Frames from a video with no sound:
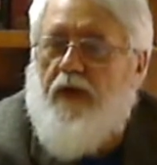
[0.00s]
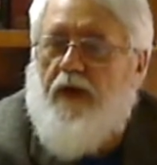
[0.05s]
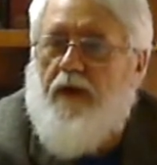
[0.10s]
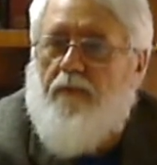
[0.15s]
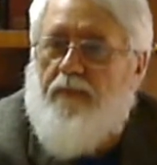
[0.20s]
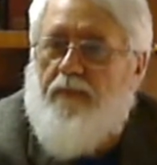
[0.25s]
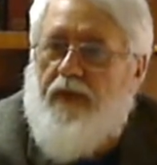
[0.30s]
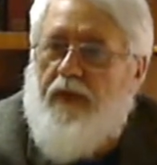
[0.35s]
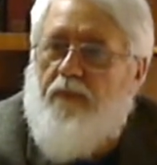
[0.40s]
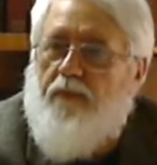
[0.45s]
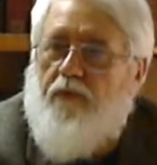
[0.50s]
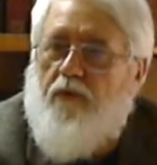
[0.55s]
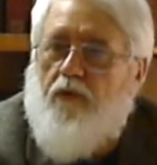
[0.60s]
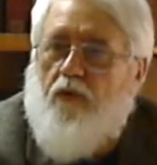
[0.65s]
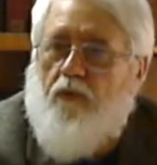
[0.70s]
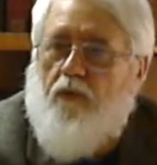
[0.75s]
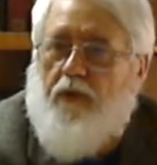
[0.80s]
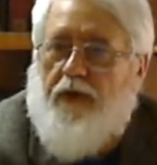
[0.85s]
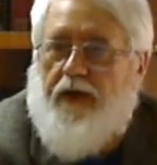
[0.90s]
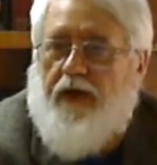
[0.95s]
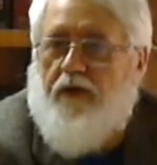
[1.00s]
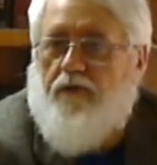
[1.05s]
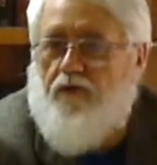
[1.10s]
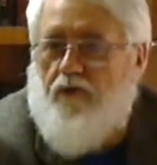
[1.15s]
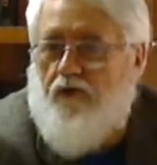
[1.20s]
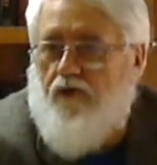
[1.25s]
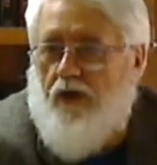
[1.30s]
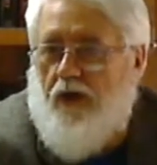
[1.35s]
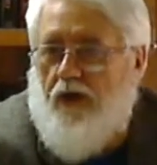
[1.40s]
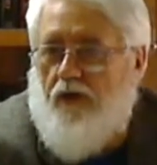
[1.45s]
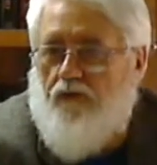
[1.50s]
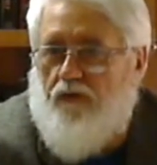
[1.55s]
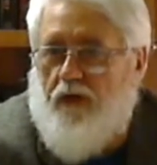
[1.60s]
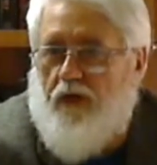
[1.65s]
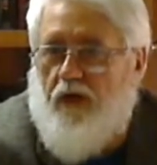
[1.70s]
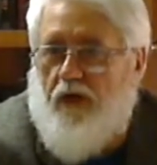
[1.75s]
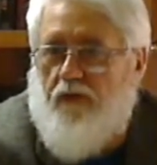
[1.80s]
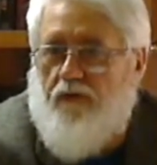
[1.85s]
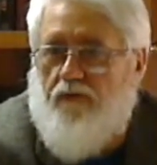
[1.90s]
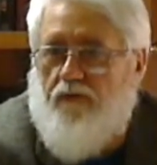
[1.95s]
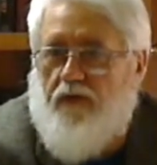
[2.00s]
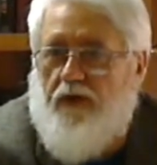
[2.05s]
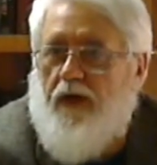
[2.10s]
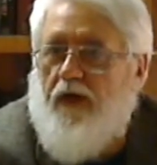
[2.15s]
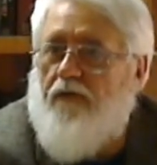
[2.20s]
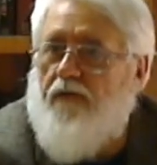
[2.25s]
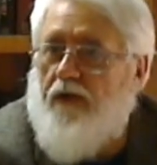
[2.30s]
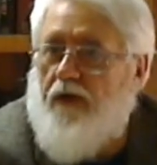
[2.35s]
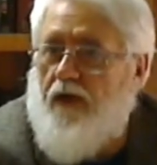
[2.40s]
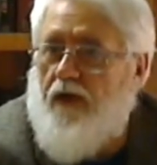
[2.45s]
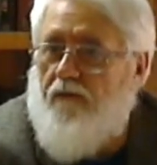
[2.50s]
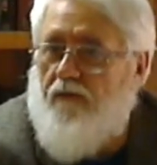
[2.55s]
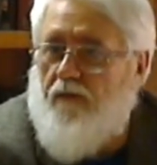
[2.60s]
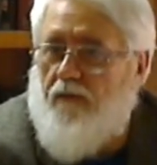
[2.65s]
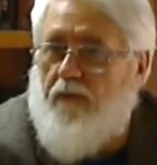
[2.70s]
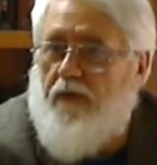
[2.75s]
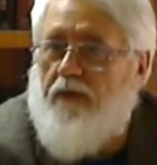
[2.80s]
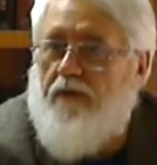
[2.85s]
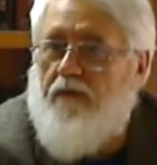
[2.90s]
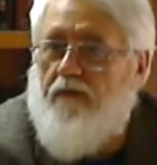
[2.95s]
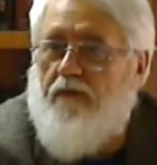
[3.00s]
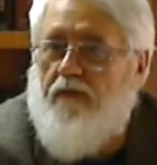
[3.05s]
and people are what actually change a country, not the government.